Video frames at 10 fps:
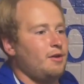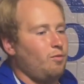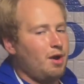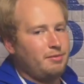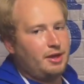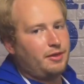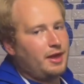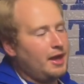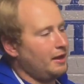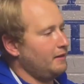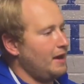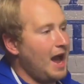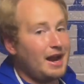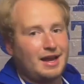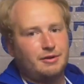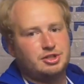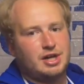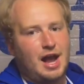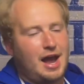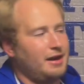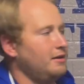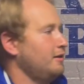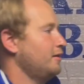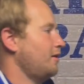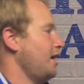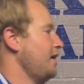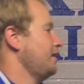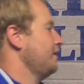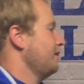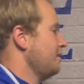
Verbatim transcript: One big thing, knockout shot, right?